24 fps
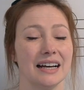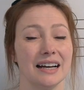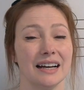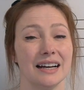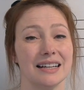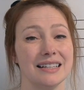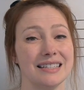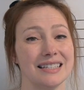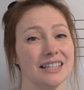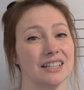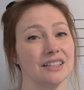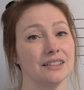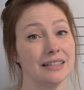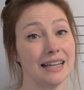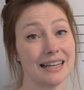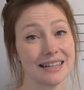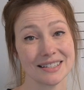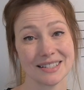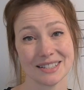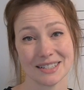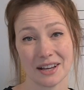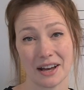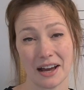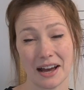Until
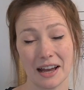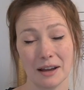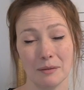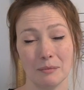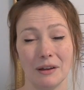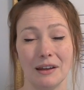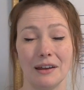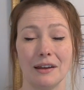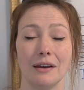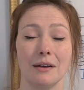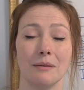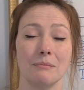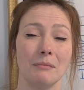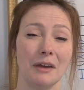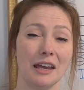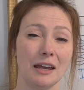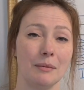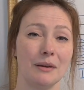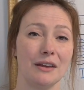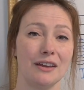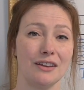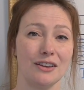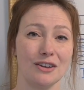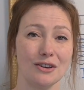next time,
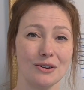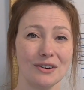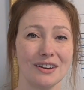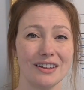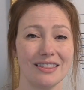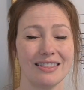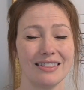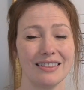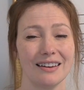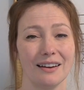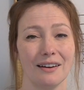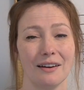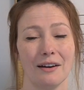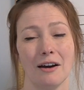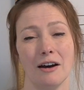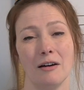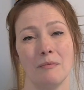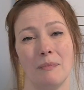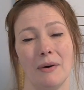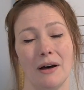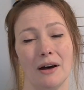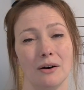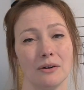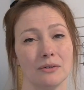maybe you could think
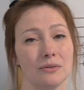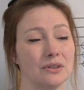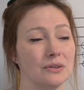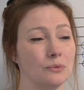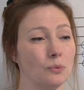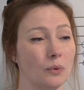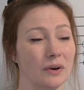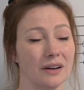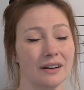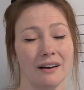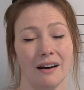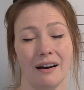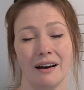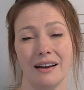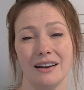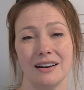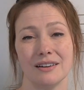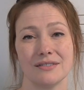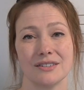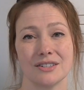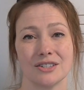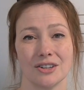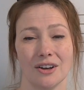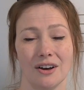about what kind
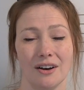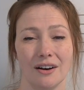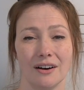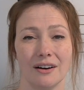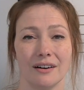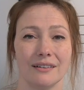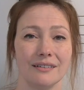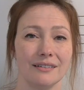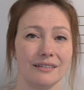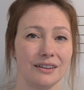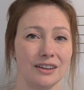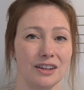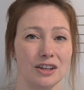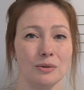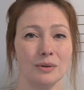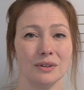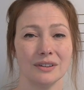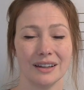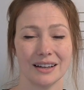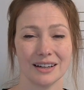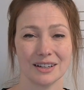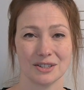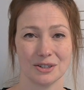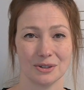of song you
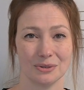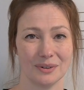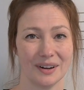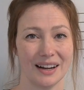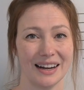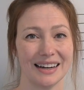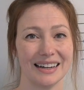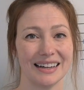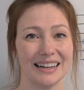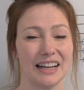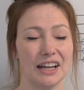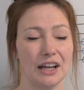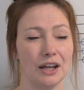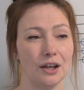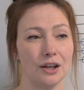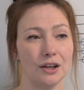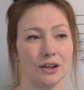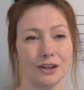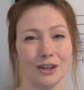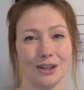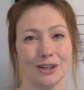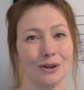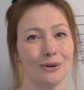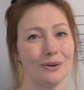would like to write.
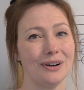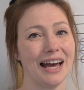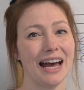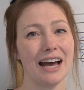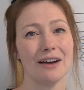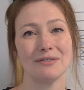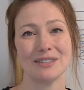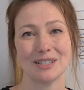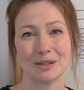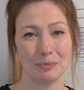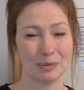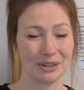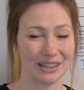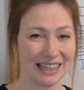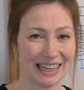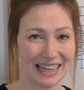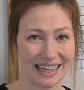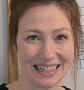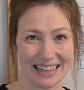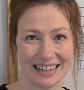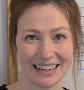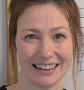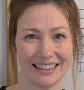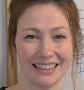You don't have to
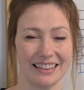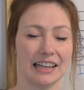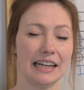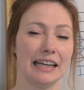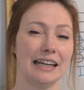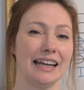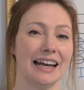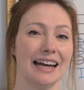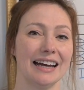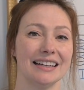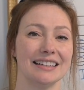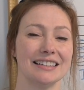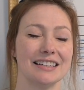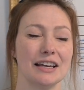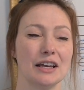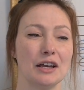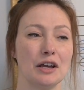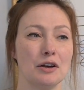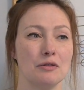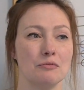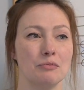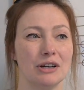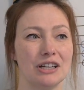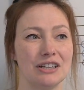plan anything yet,
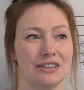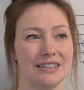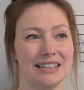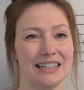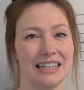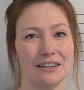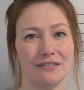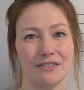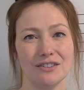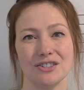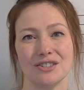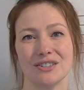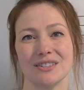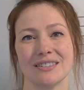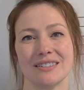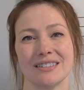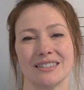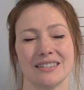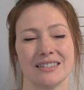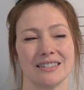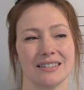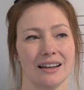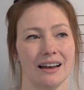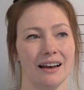but even just
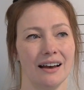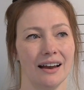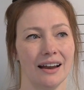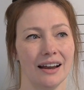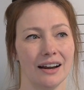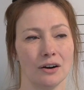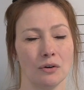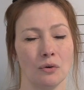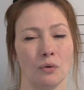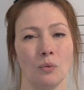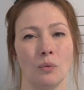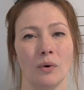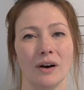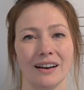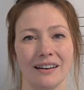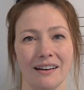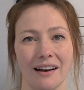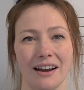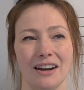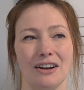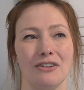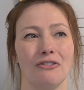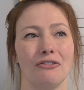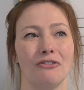decide what
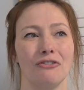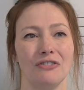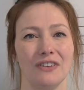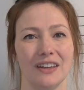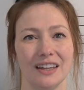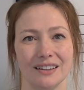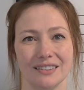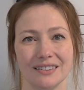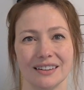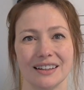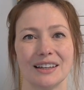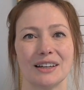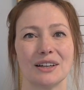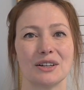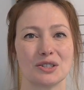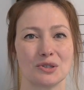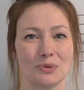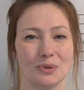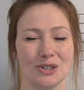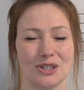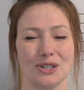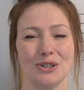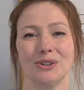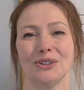kind of feelings
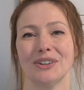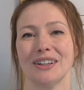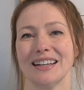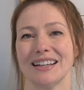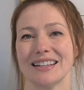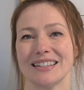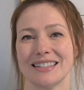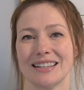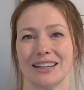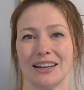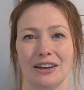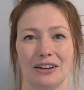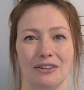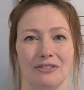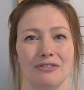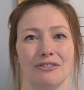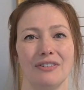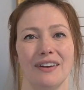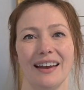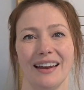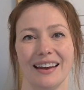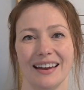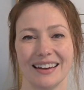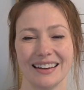would you like to
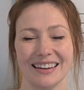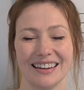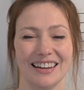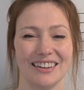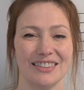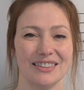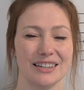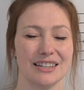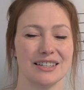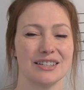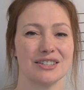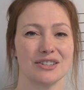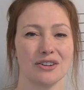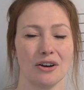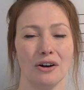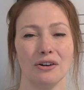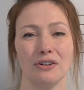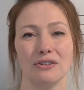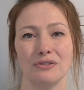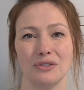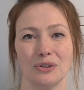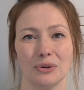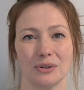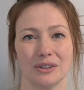convey in this
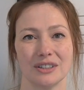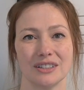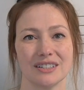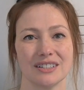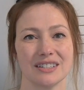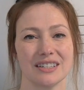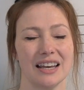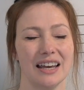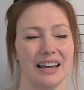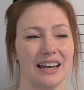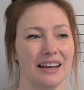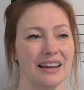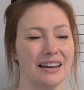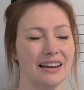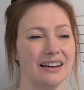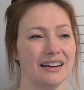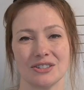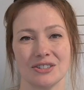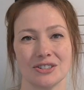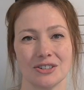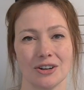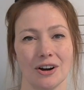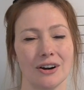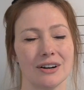song of yours.
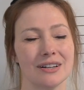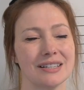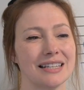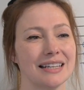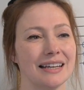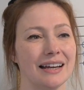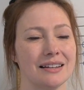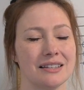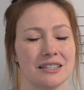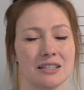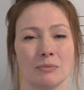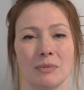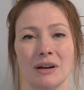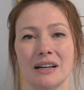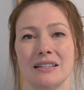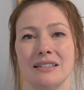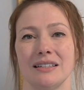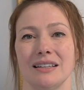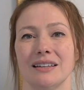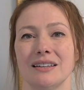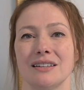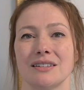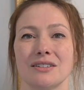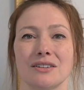Start to get some
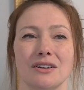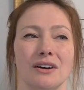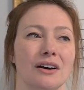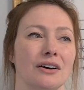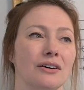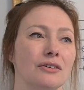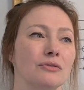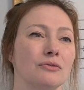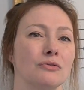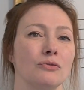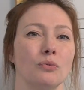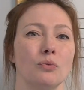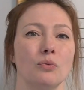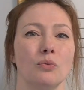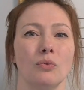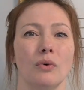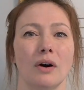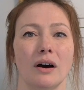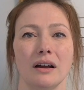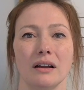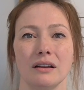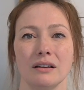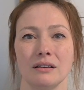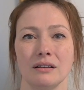ideas of
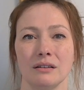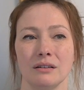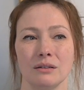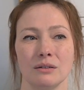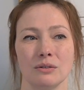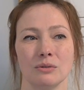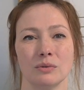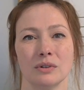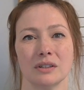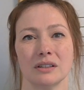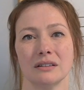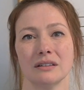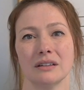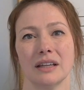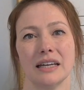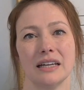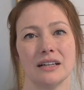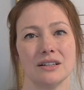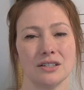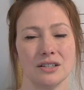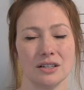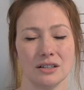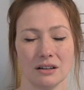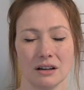what you would
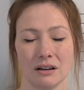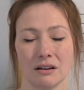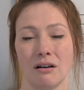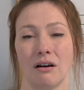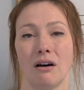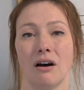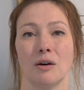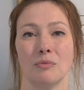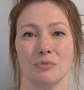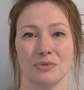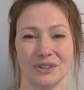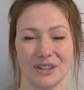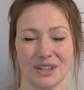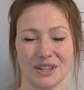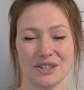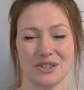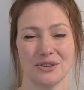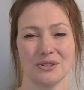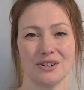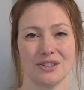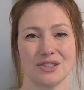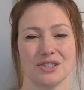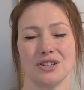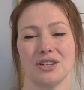like to accomplish
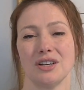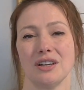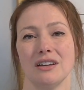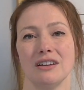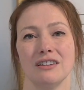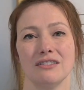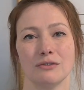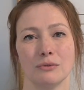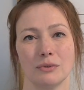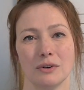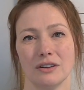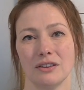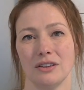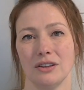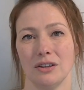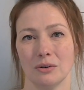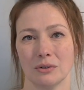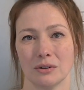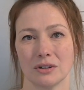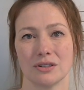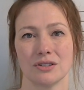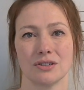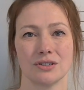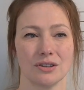or achieve with
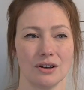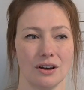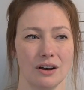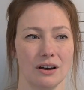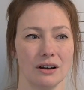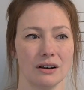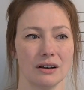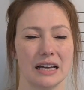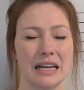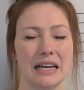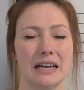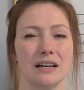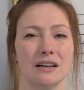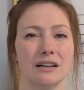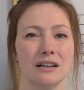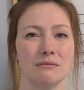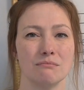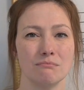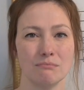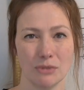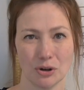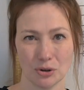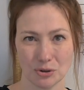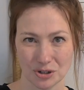your song
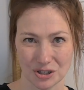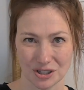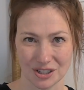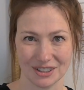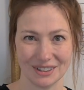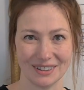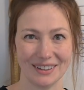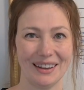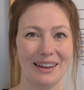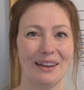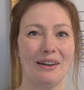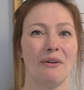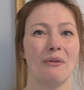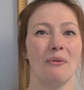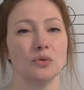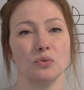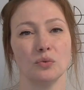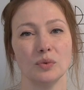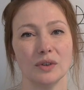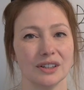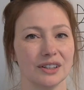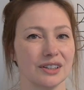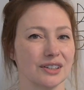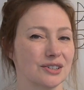emotionally.
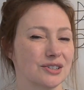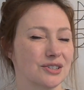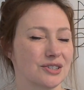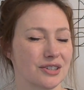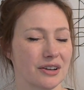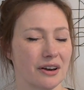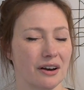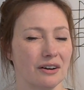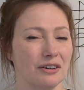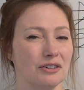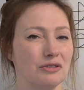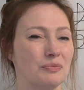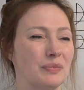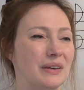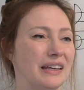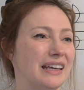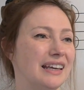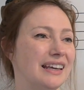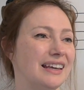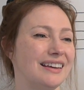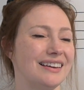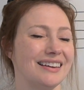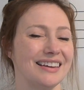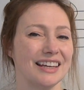Will your song
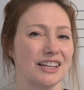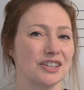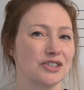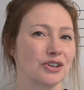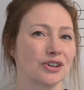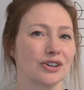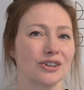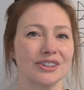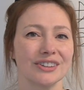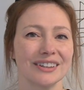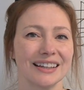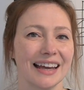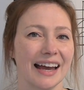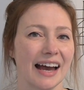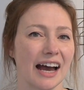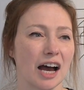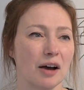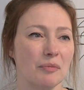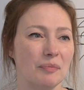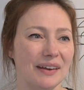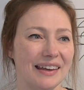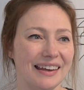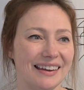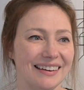be eternally
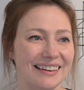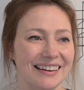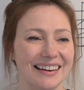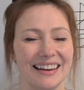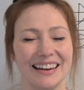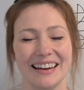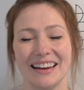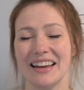happy?